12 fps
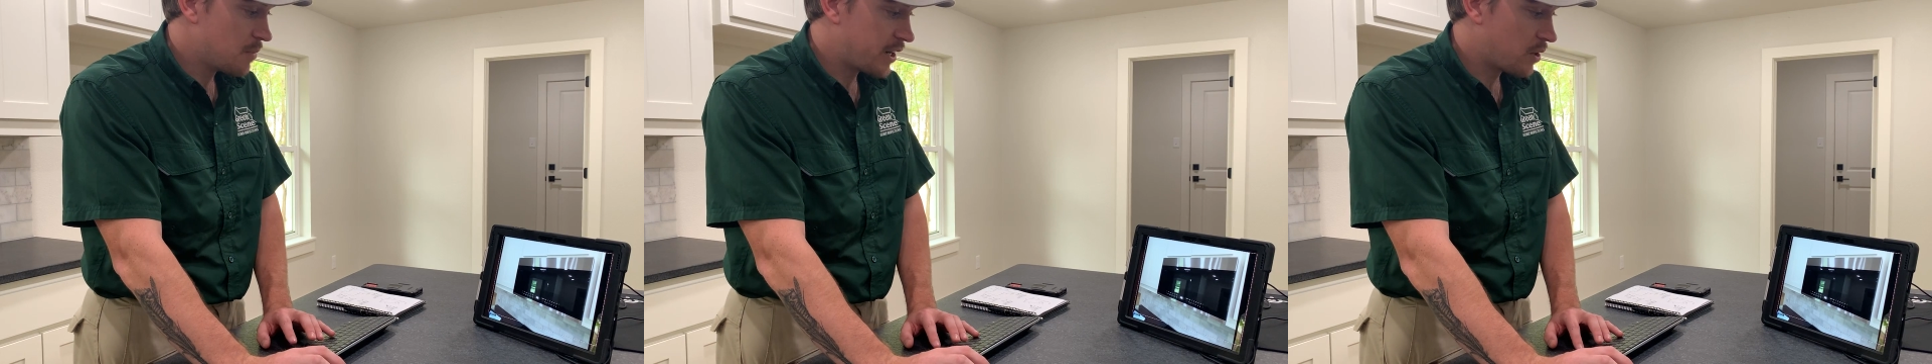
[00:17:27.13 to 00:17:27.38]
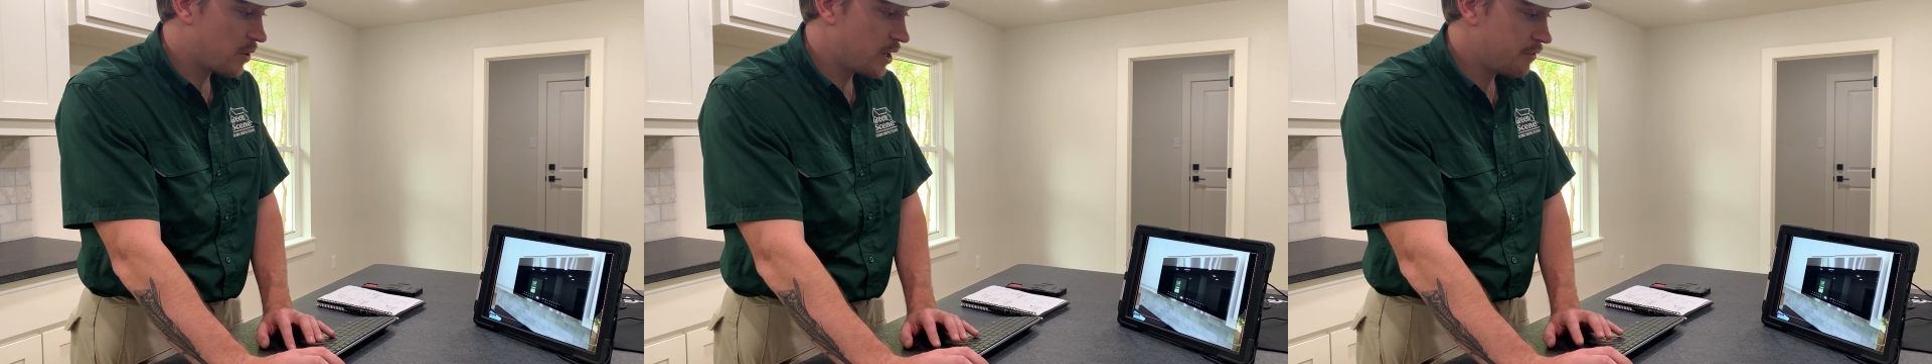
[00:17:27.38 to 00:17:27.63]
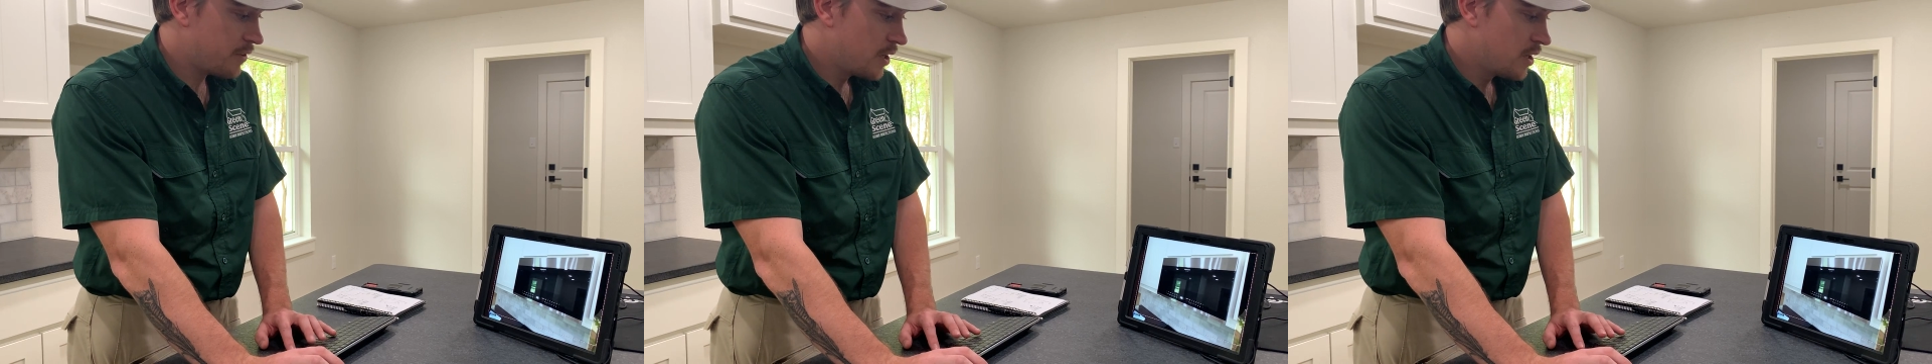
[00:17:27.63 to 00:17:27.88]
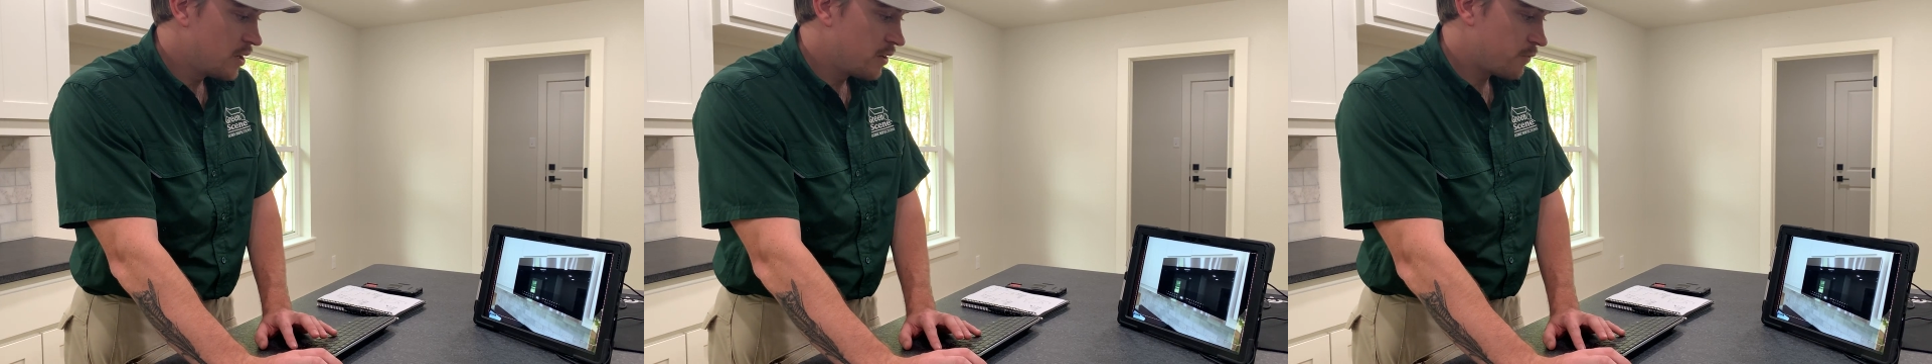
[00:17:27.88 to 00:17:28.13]
Microwave,
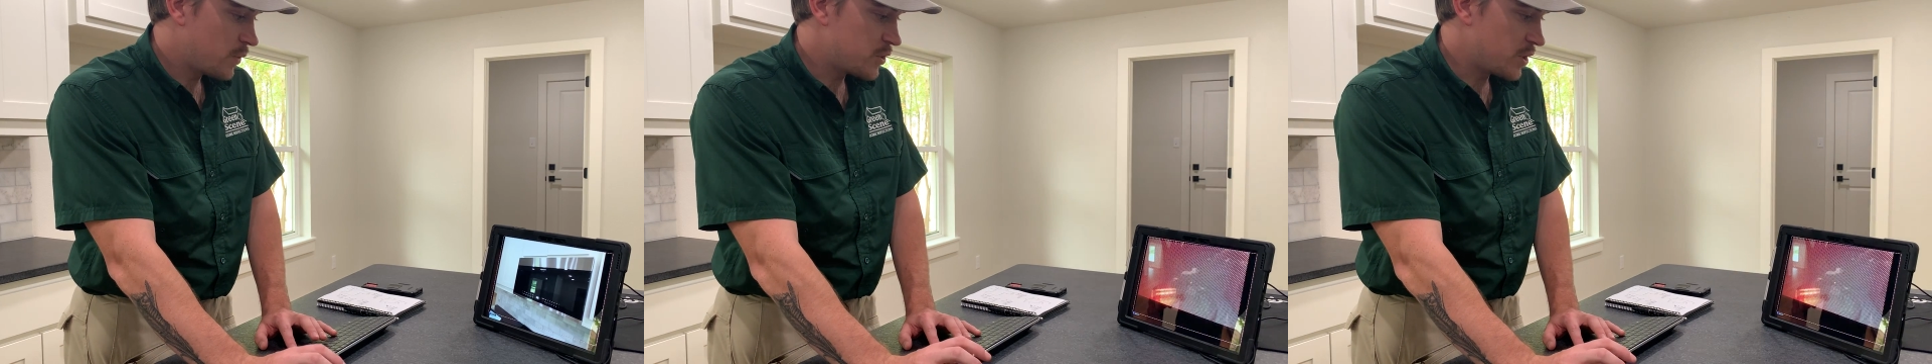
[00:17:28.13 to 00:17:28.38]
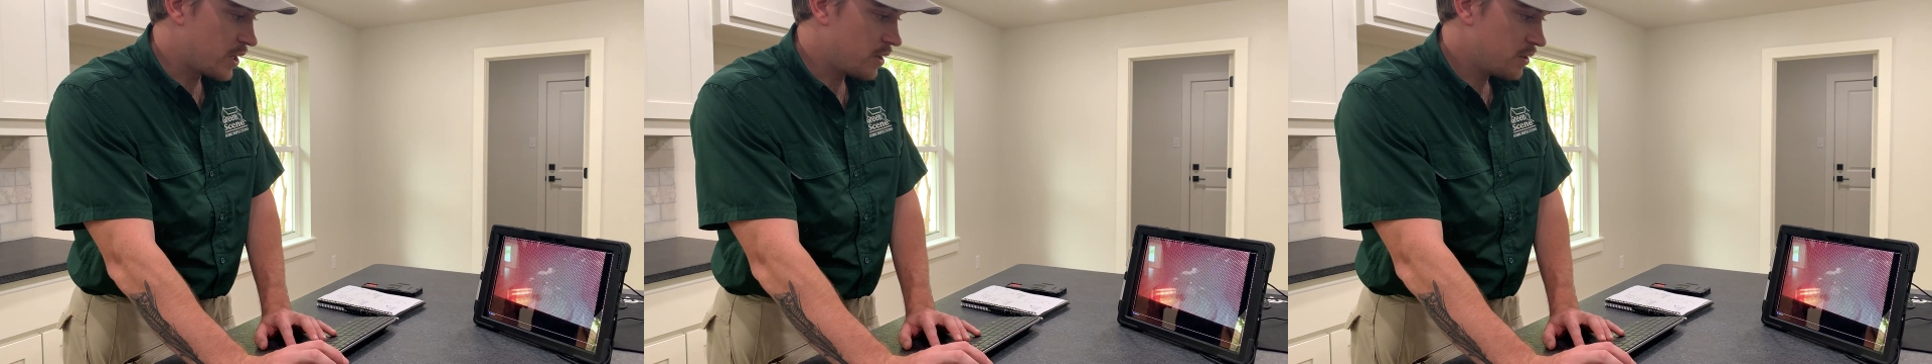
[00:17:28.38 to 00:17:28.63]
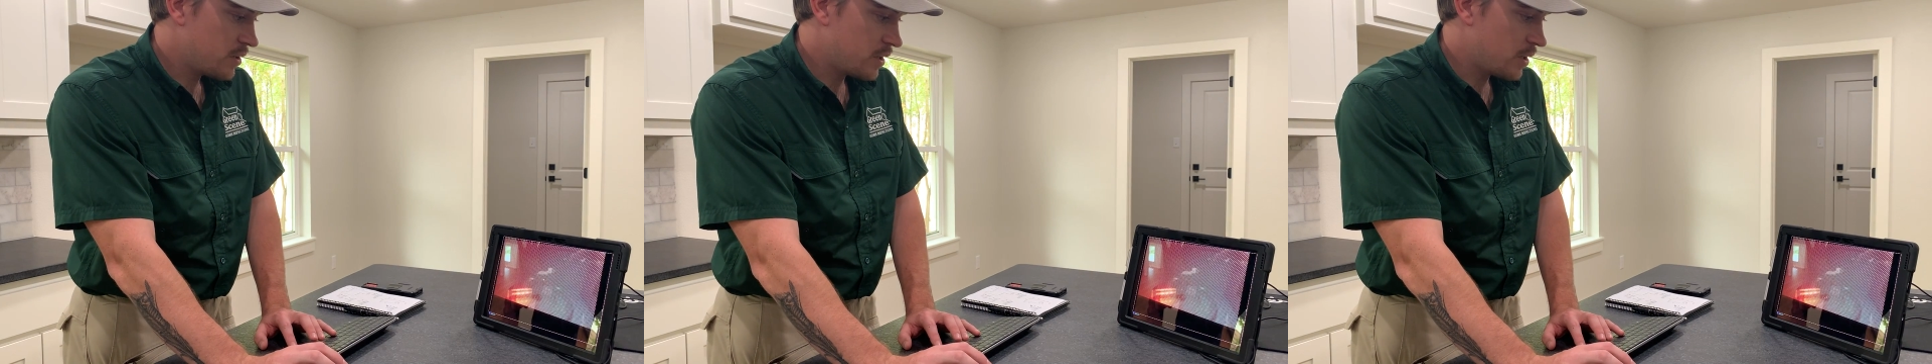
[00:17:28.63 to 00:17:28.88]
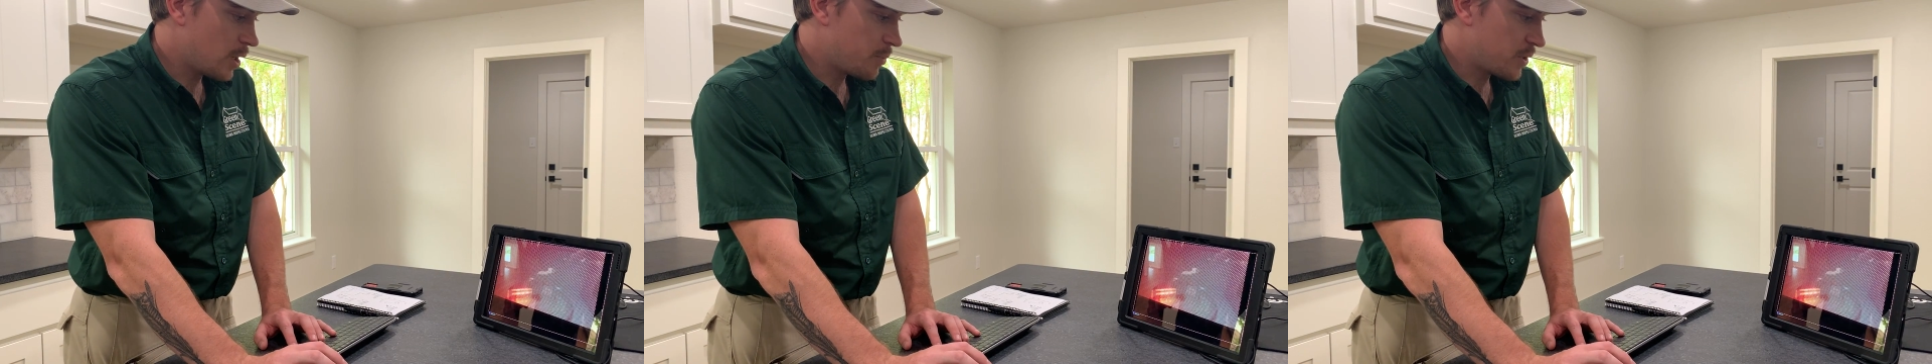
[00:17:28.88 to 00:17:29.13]
Frigidaire,
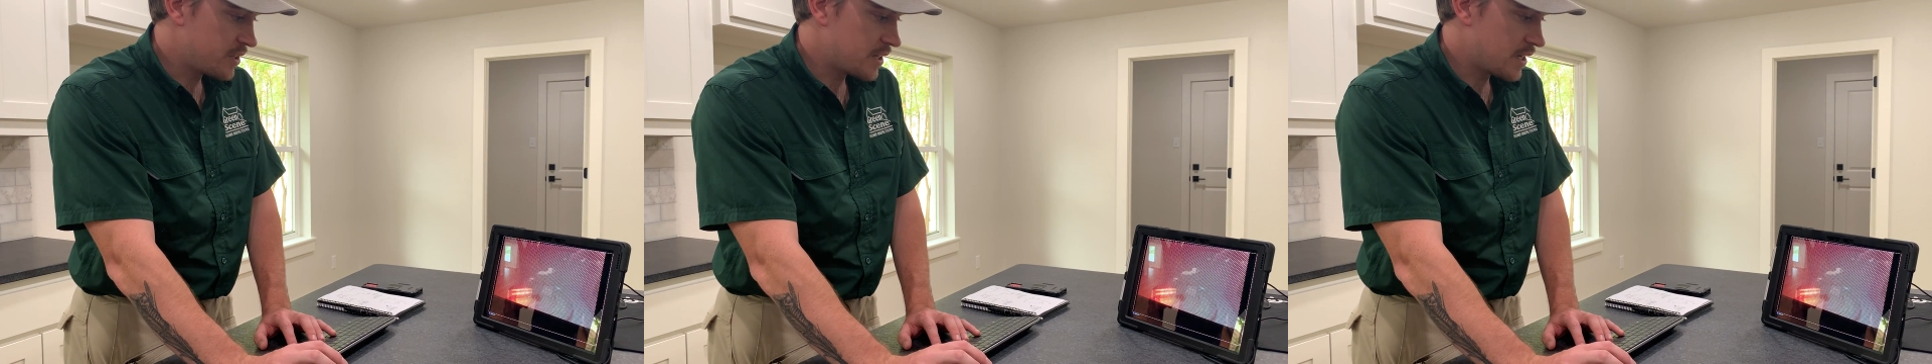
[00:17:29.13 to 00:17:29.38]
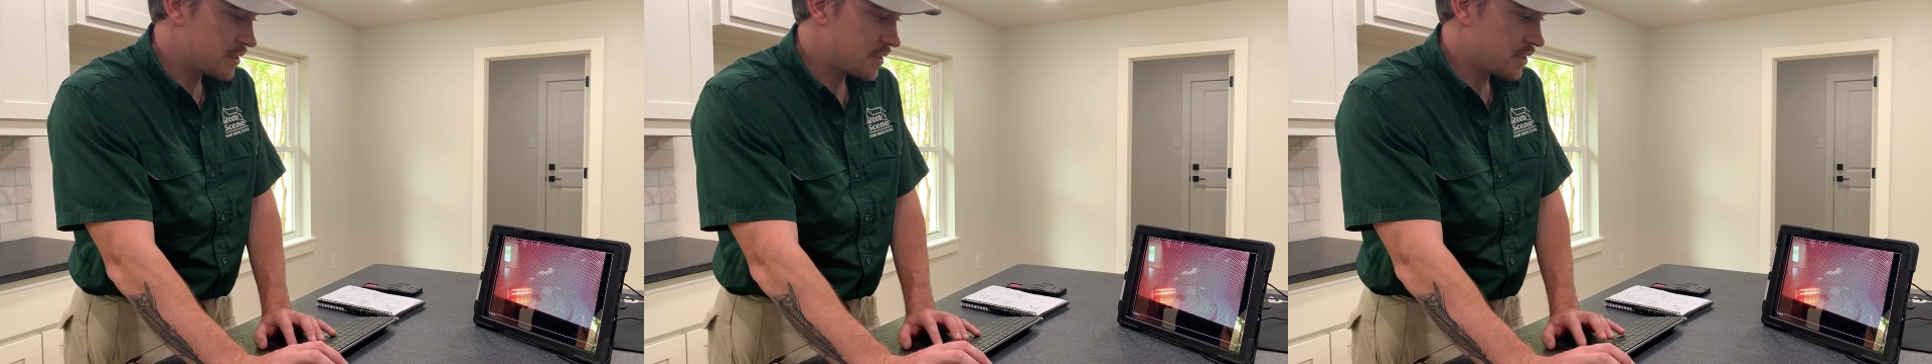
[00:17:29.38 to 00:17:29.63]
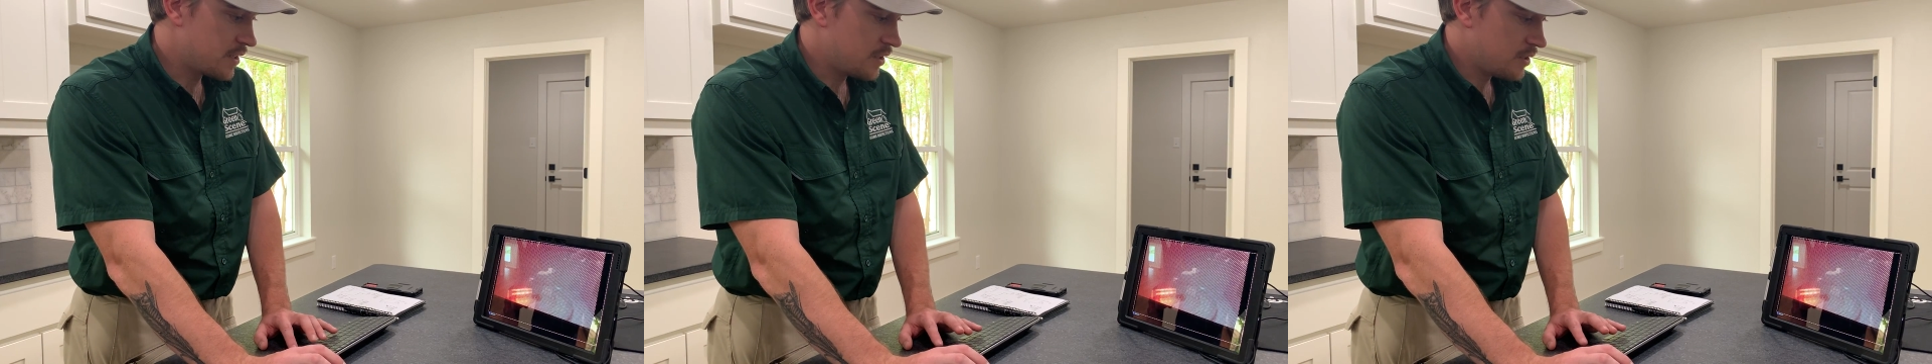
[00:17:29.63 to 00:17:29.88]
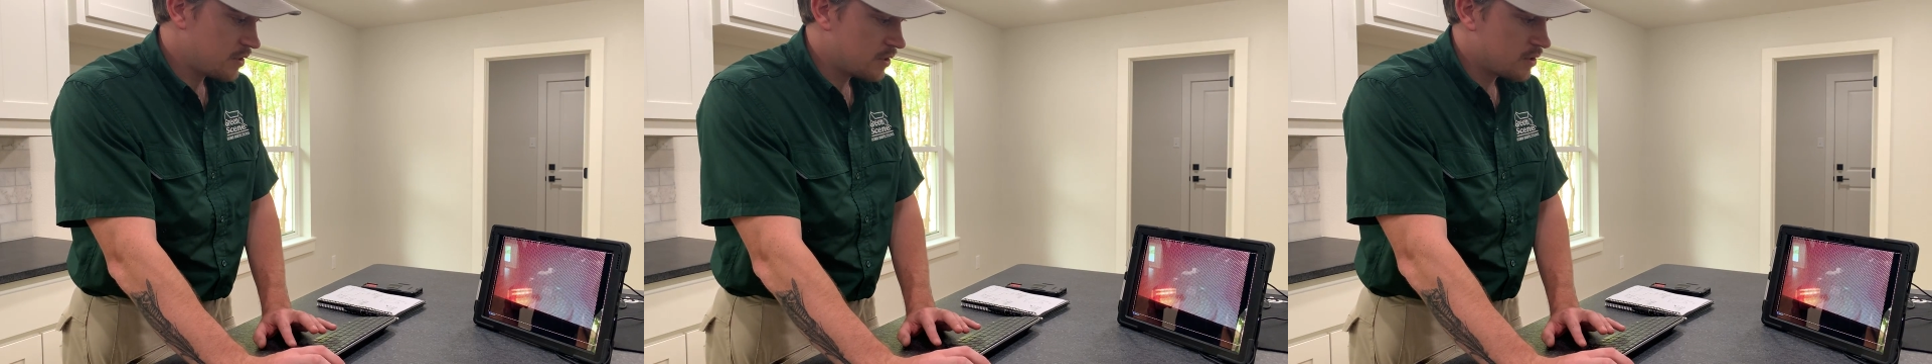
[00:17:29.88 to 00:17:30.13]
it operates as
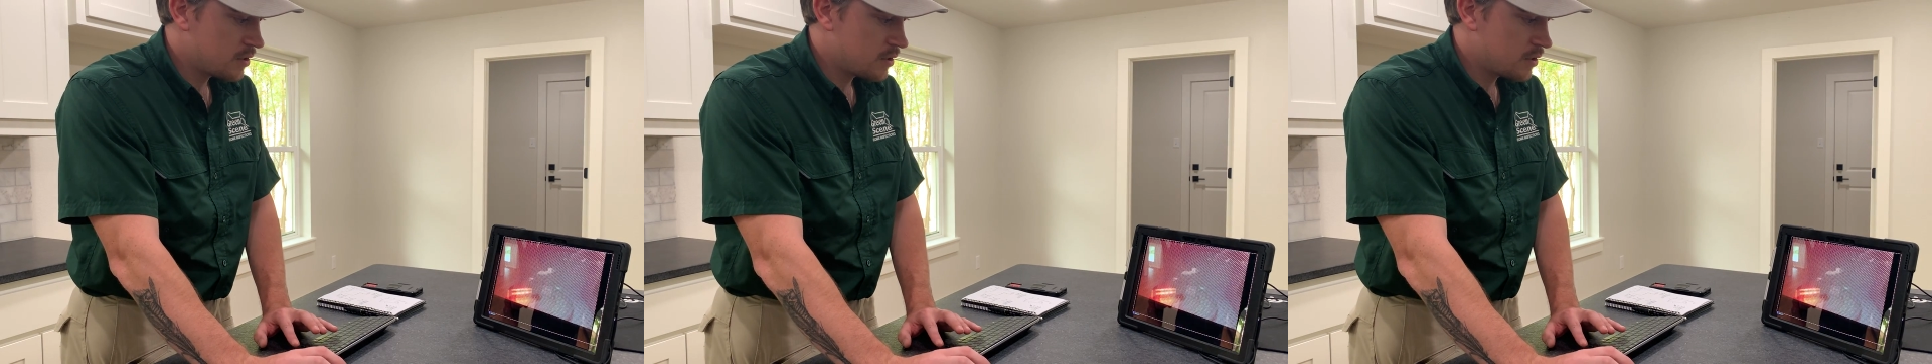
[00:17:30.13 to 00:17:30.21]
intended.